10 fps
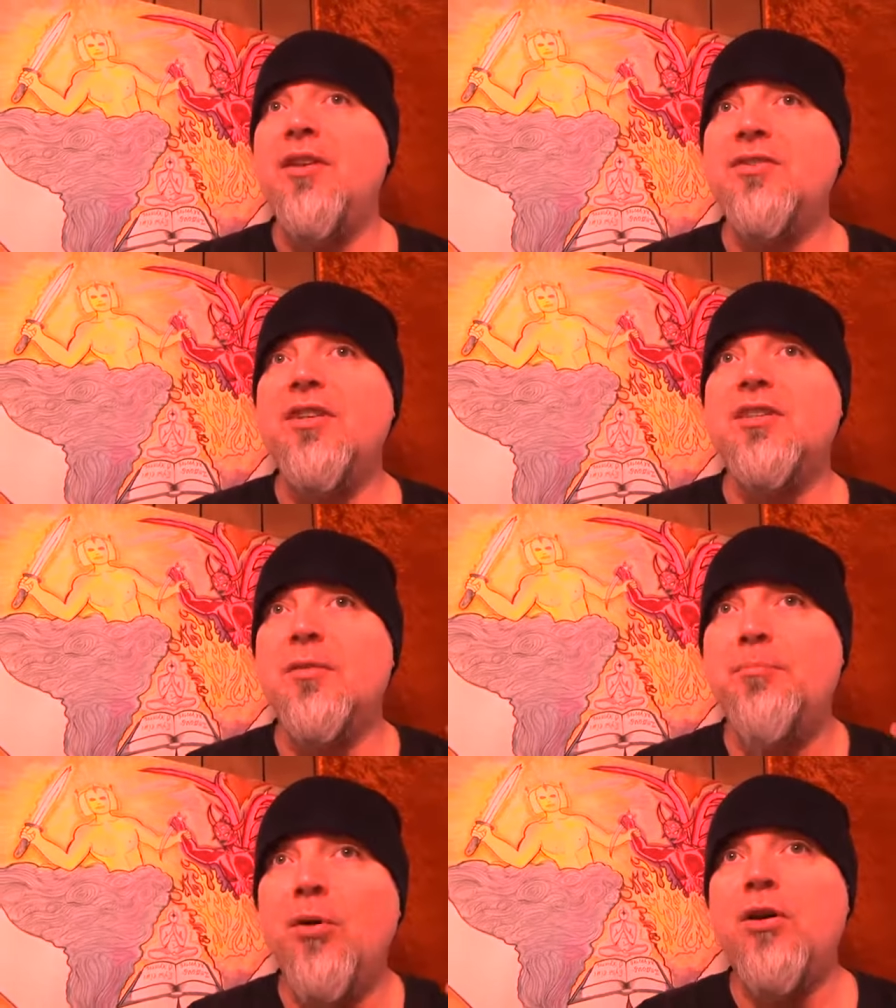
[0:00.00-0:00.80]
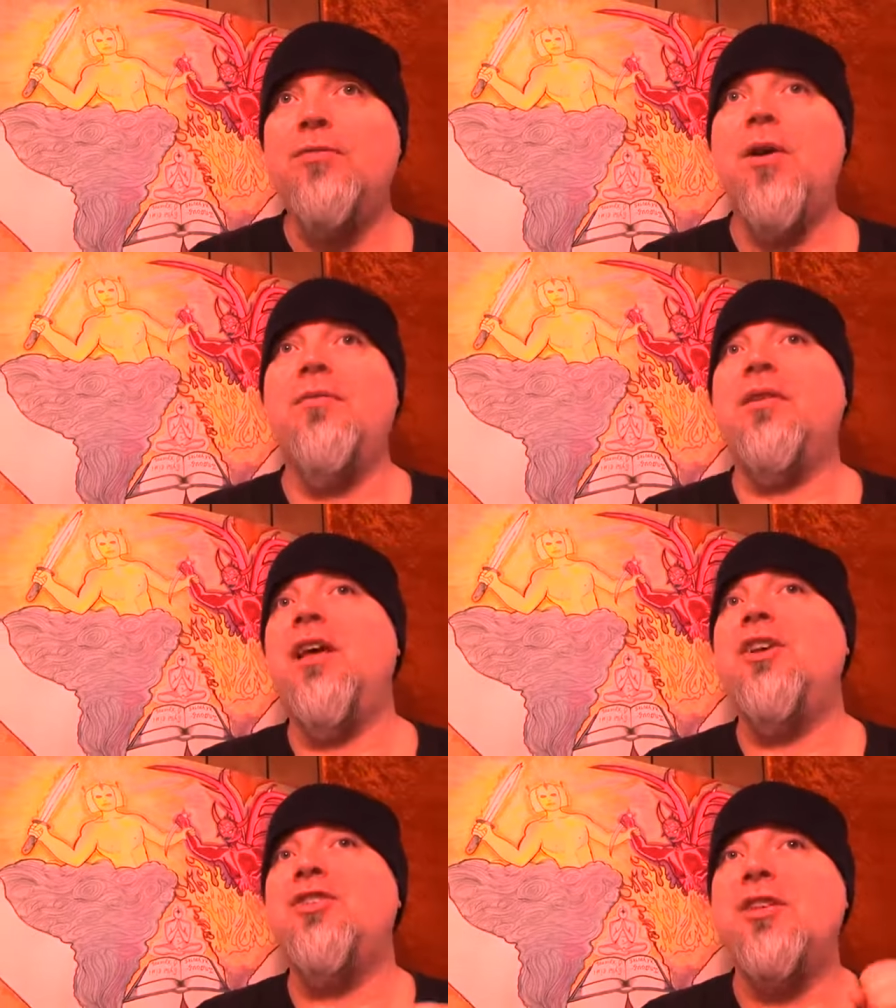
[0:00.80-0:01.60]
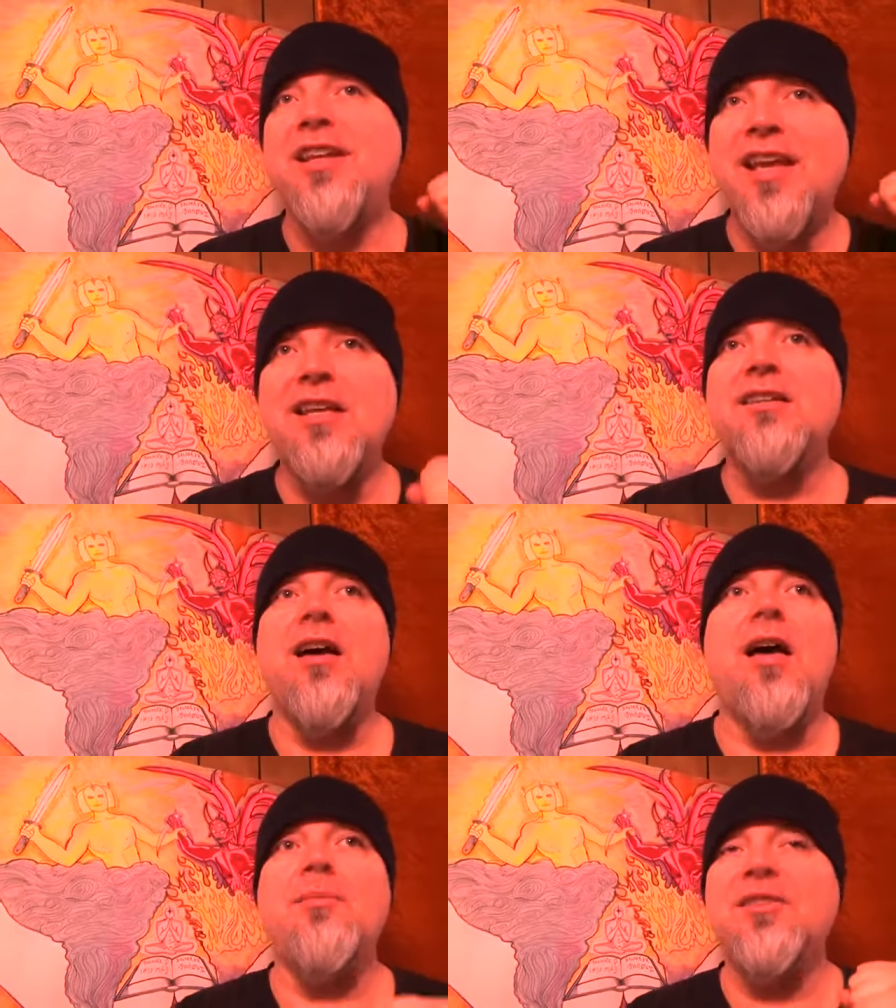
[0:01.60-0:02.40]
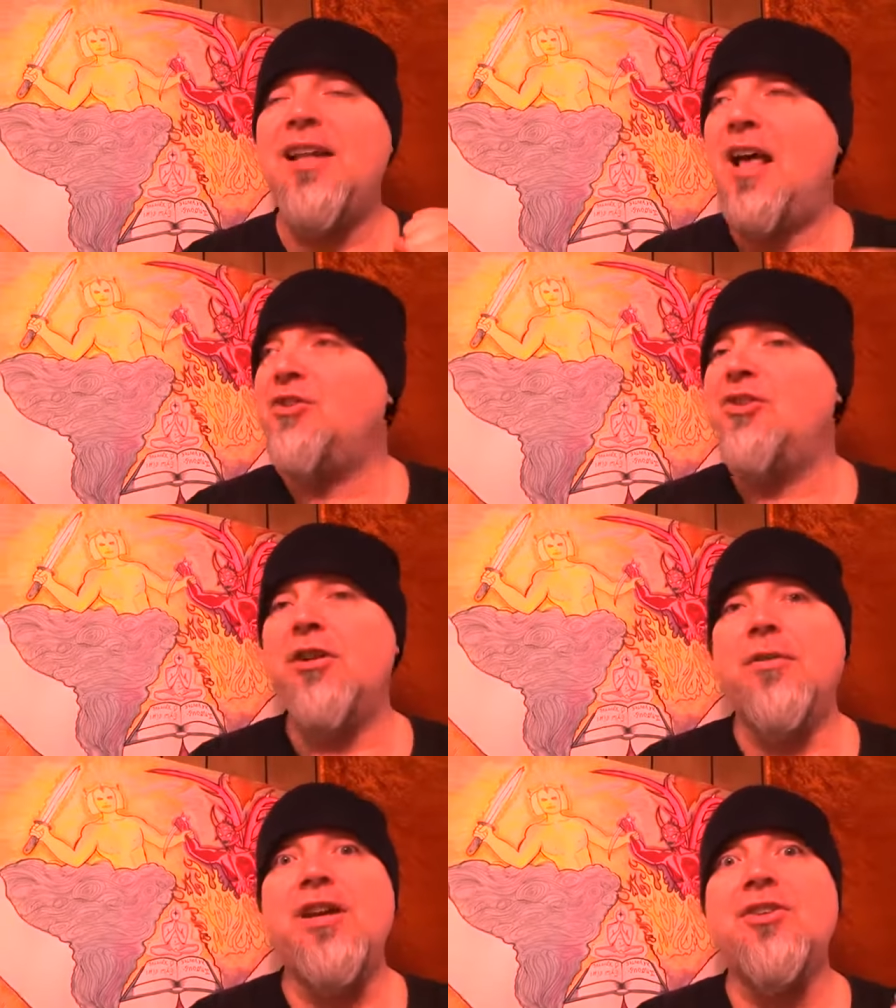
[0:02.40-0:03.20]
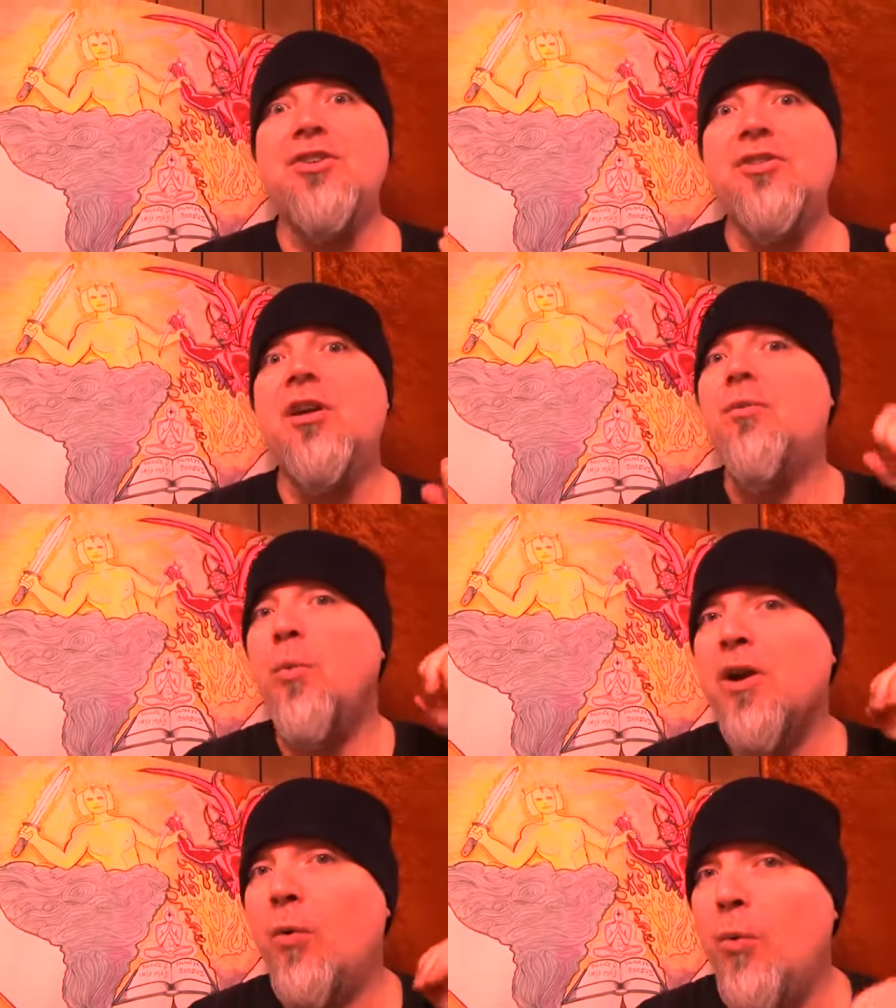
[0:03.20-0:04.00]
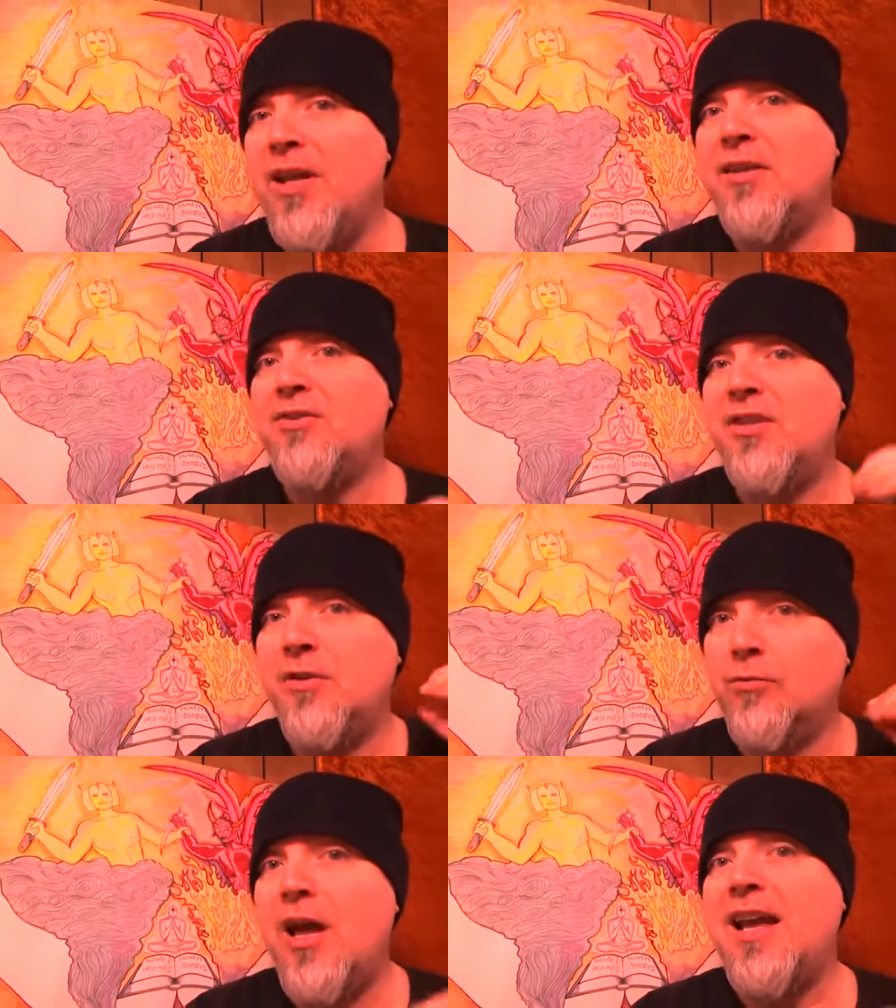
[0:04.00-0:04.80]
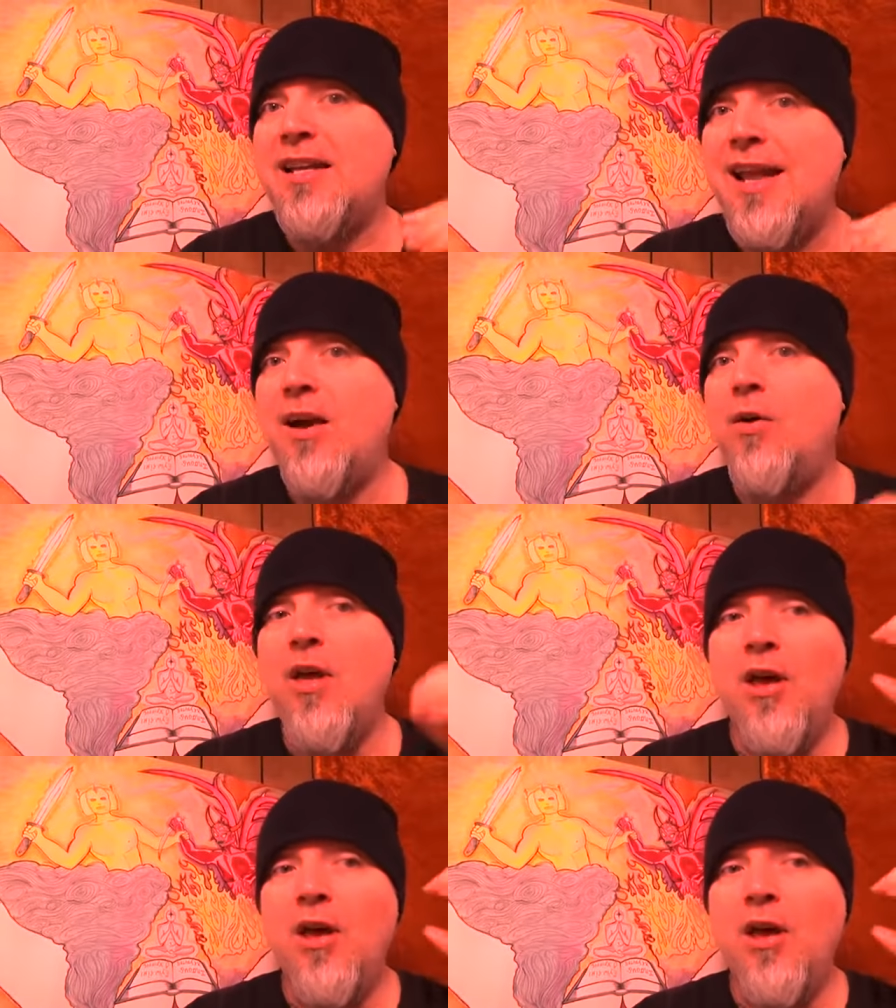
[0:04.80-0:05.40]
This is Book of Revelation, end times, last generation stuff we are witnessing right now.